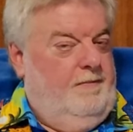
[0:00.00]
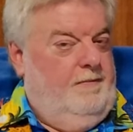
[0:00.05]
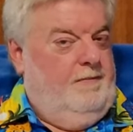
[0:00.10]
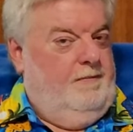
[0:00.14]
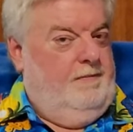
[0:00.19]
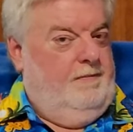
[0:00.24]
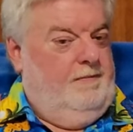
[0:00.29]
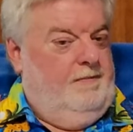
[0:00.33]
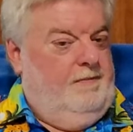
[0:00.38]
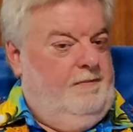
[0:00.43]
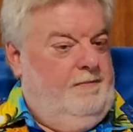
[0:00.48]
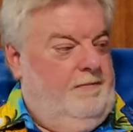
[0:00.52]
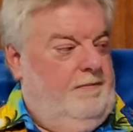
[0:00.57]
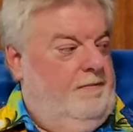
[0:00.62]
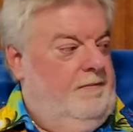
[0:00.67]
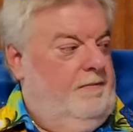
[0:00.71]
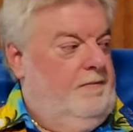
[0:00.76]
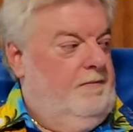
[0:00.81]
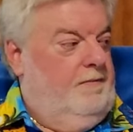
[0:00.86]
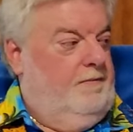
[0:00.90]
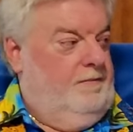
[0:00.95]

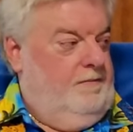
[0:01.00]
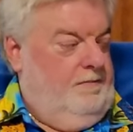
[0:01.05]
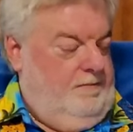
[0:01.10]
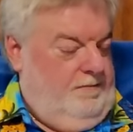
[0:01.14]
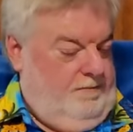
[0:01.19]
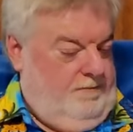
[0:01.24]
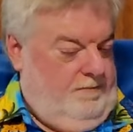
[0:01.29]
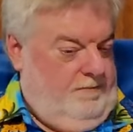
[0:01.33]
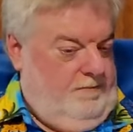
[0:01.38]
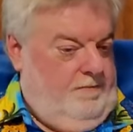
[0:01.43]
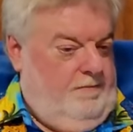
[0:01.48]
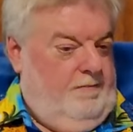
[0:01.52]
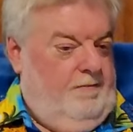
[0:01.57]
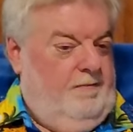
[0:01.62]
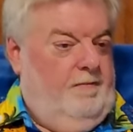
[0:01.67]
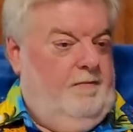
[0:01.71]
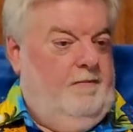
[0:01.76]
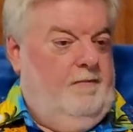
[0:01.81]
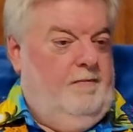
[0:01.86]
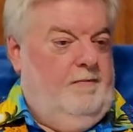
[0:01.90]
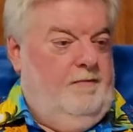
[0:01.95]

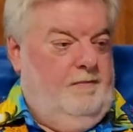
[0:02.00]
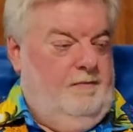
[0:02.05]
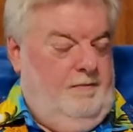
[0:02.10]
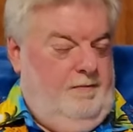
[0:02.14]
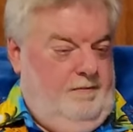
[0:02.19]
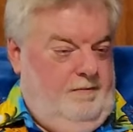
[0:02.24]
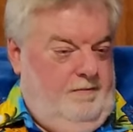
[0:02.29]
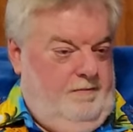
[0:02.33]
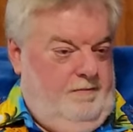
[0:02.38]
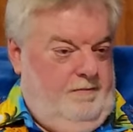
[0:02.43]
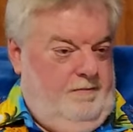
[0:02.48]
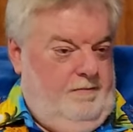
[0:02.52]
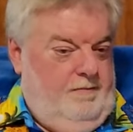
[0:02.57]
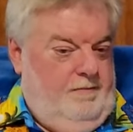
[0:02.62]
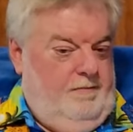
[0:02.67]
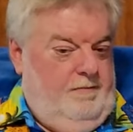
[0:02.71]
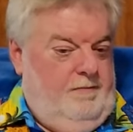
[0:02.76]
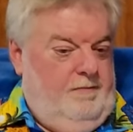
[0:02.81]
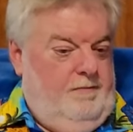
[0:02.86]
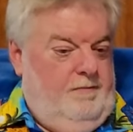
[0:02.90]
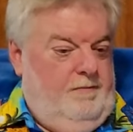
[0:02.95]

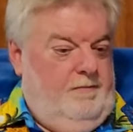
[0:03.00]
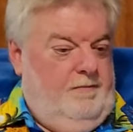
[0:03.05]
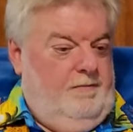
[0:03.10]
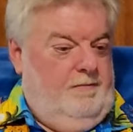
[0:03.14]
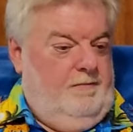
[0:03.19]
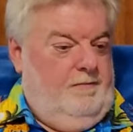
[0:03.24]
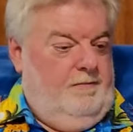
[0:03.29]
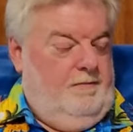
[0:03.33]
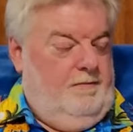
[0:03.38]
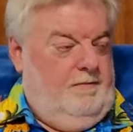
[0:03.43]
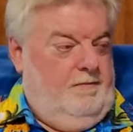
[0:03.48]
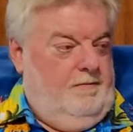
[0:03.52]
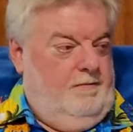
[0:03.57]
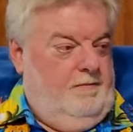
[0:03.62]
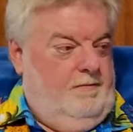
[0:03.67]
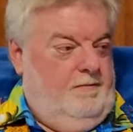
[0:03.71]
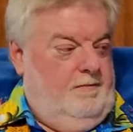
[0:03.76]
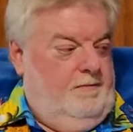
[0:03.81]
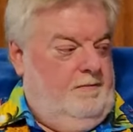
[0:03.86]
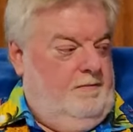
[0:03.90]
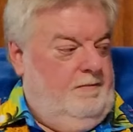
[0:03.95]

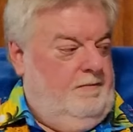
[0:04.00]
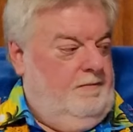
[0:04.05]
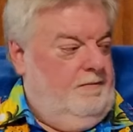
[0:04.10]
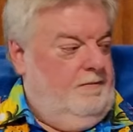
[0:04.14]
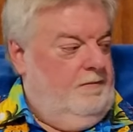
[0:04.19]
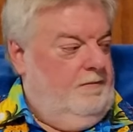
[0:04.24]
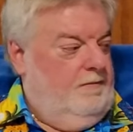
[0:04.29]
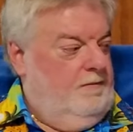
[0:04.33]
(silent)